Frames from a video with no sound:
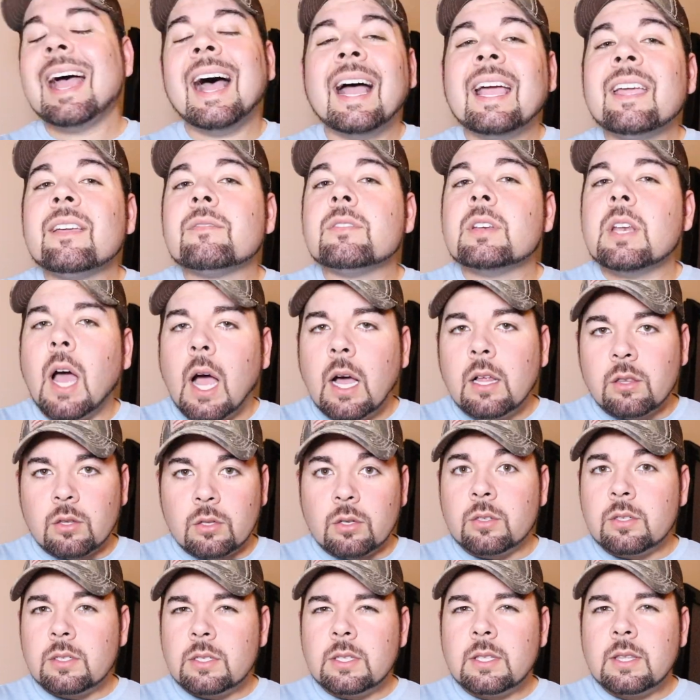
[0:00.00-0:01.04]
I have not
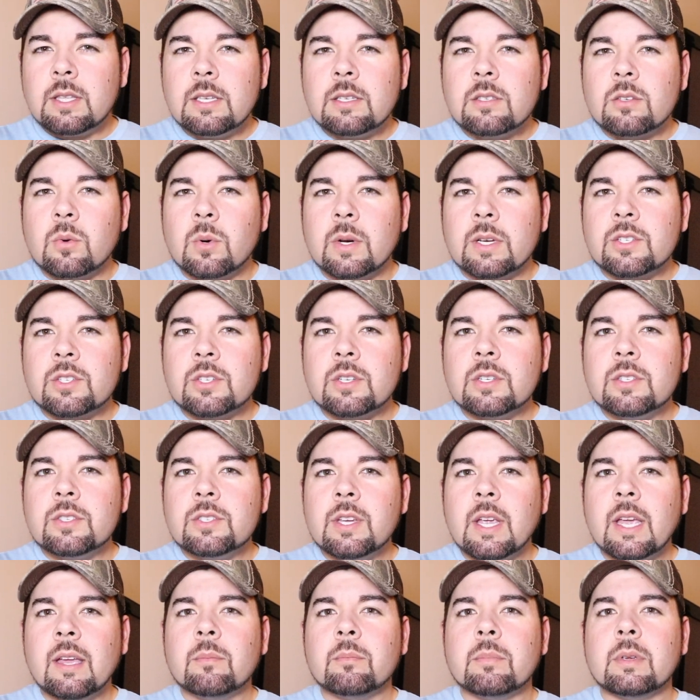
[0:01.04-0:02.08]
looked at these questions
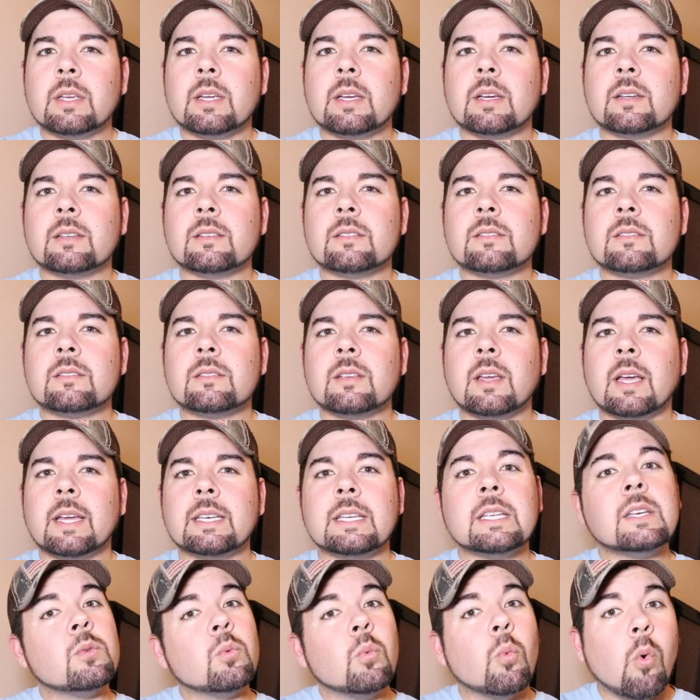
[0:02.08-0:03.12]
yet because I
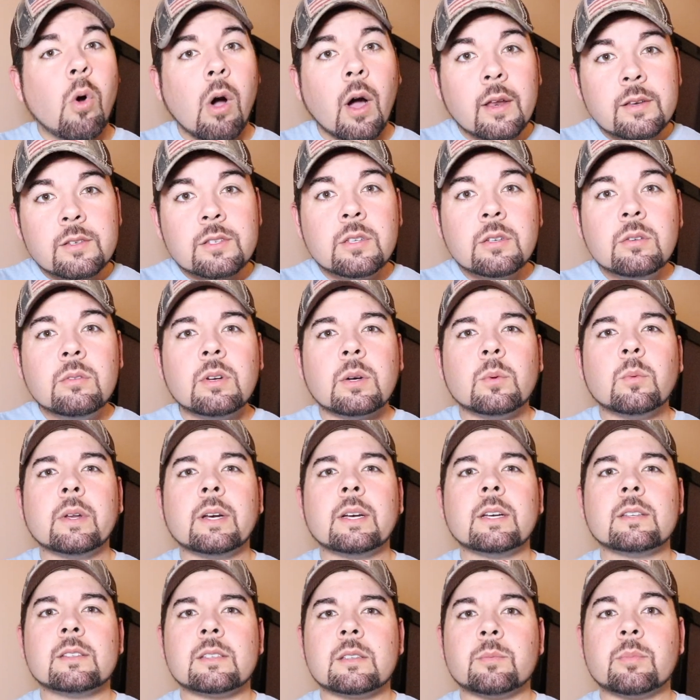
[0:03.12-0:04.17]
didn't want to. I
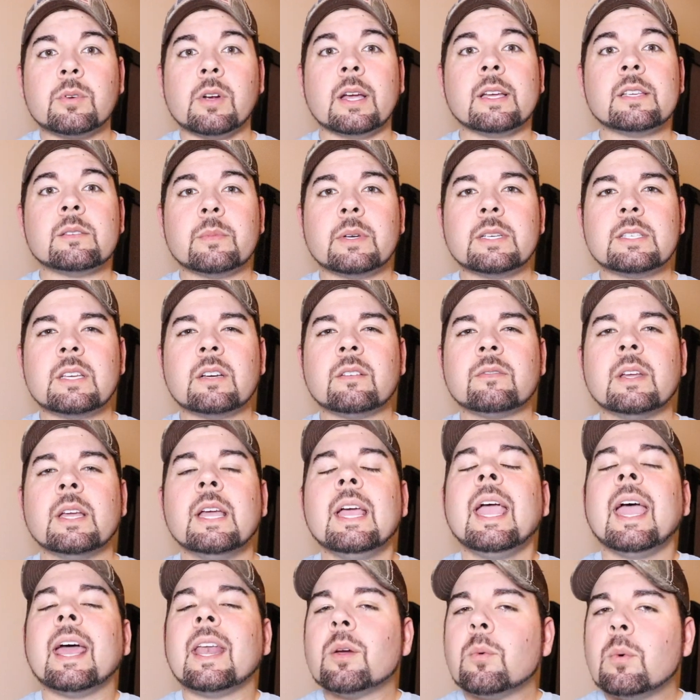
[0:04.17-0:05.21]
wanted to surprise myself
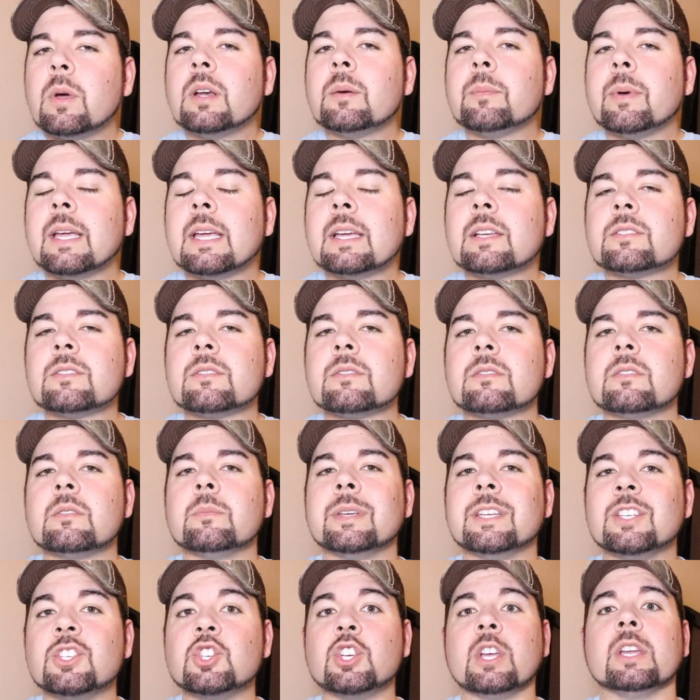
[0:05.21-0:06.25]
and I wanted my answers to
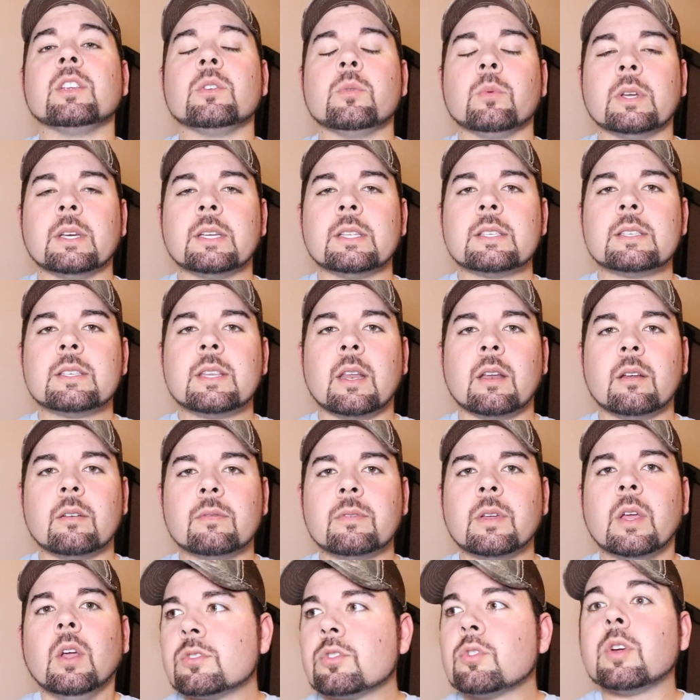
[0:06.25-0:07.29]
be genuine instead of
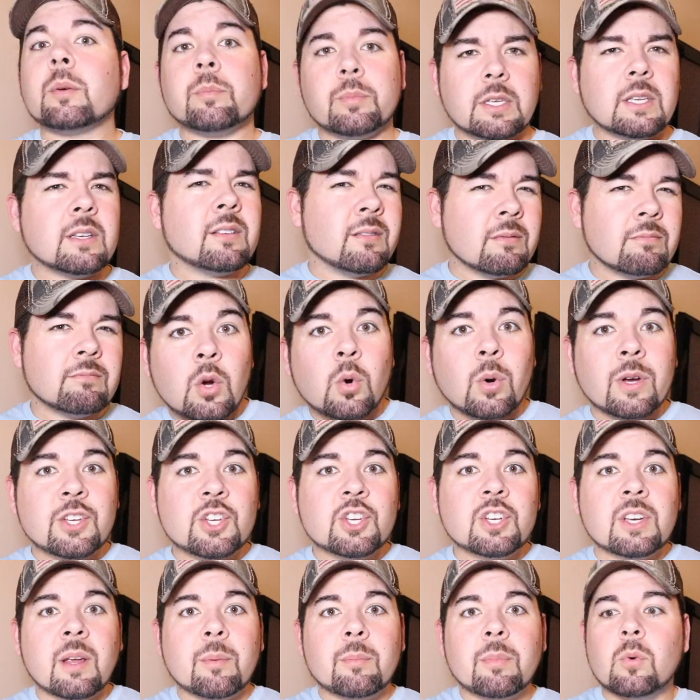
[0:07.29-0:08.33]
scripted.
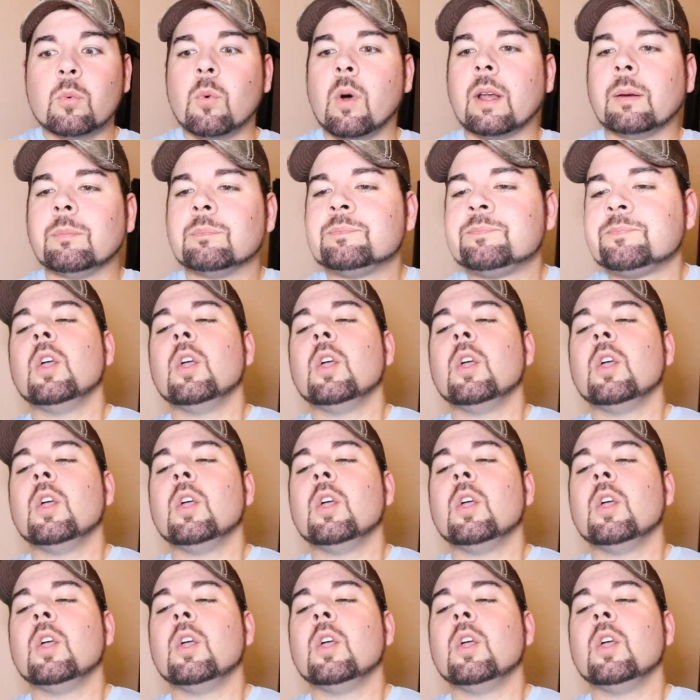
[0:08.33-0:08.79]
Question number one.